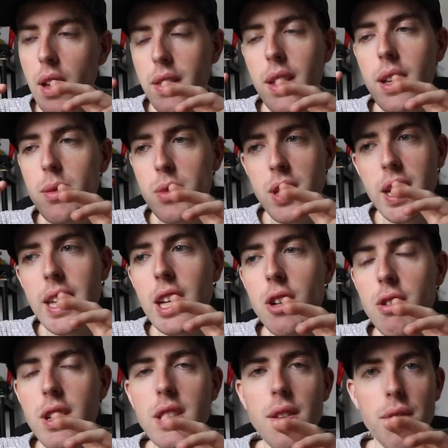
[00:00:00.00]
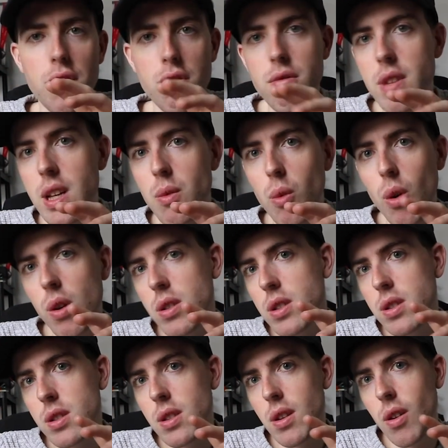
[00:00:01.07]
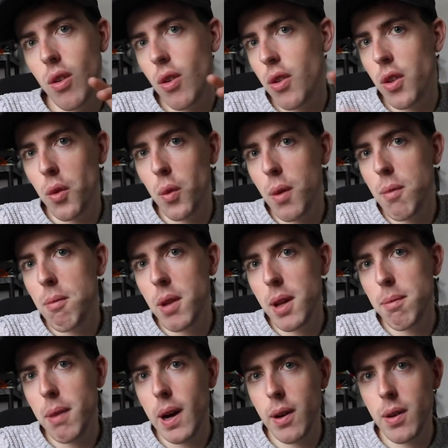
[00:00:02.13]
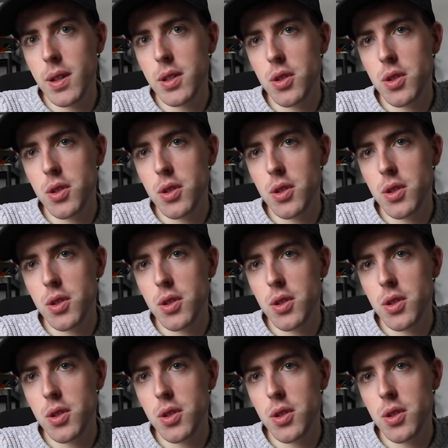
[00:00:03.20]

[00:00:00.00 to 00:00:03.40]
I think it was an increase of 3 watts on the 1 minute power,